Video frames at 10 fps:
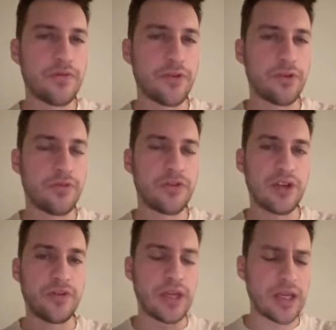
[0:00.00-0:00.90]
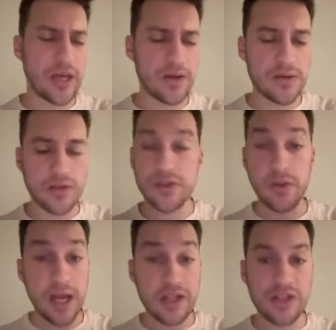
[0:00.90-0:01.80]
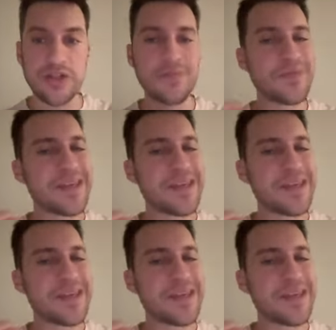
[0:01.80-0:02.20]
for for different indicators and strategies,